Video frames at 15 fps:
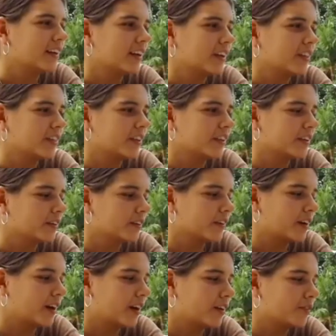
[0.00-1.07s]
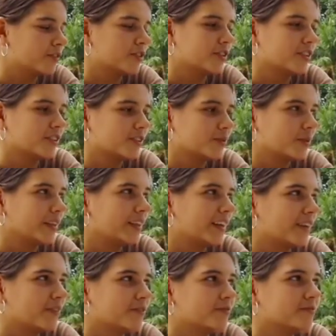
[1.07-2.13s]
I think after this week,
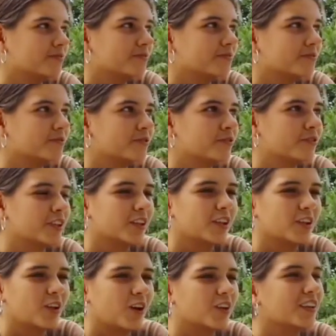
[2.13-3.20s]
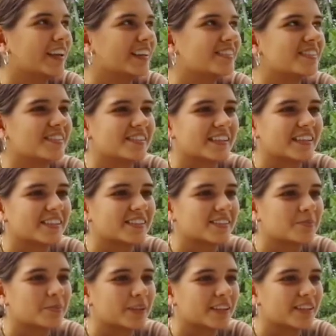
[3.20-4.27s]
I'll feel a lot less
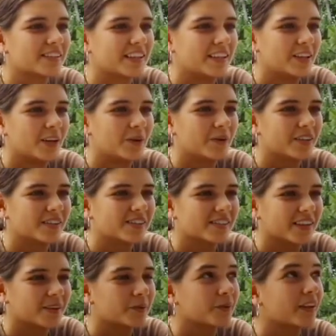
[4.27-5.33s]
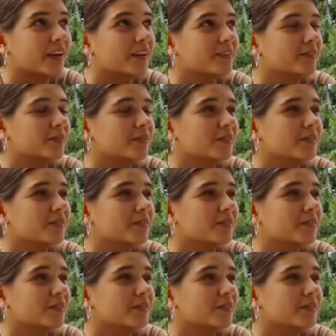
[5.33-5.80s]
addicted because I know what it's like without.